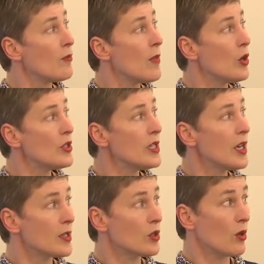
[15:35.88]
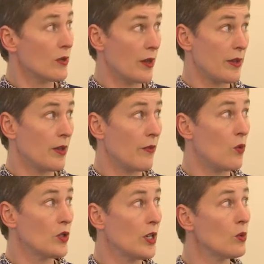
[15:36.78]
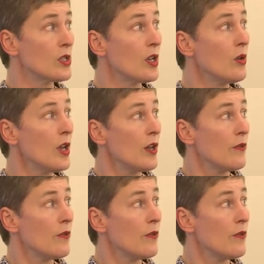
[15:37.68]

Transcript: MODY has got, I think, 14 or so.